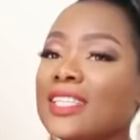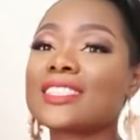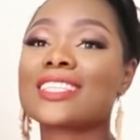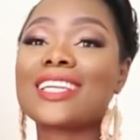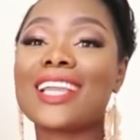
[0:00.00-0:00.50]

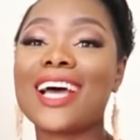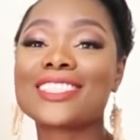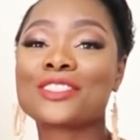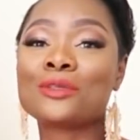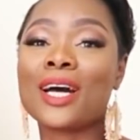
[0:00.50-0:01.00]
So the
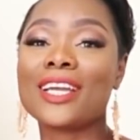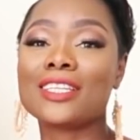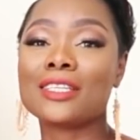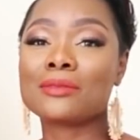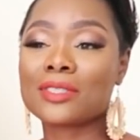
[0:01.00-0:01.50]
last two
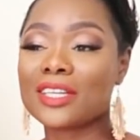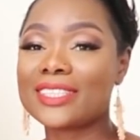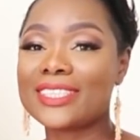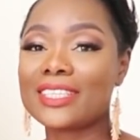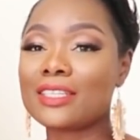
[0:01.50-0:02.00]
items are
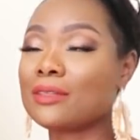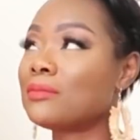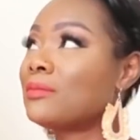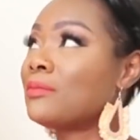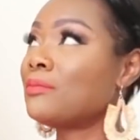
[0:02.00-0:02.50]

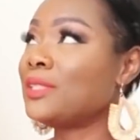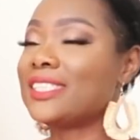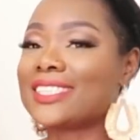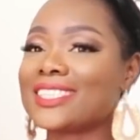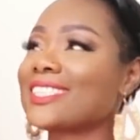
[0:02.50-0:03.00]
denim
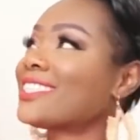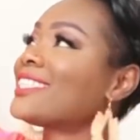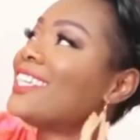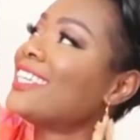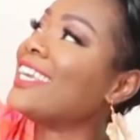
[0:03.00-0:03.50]
pieces,
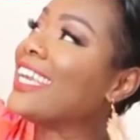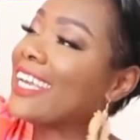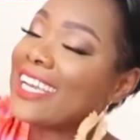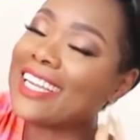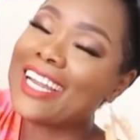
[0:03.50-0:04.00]

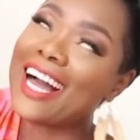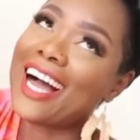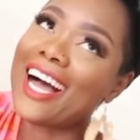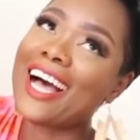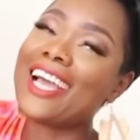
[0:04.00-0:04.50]
and
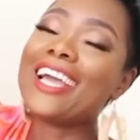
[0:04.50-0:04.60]
I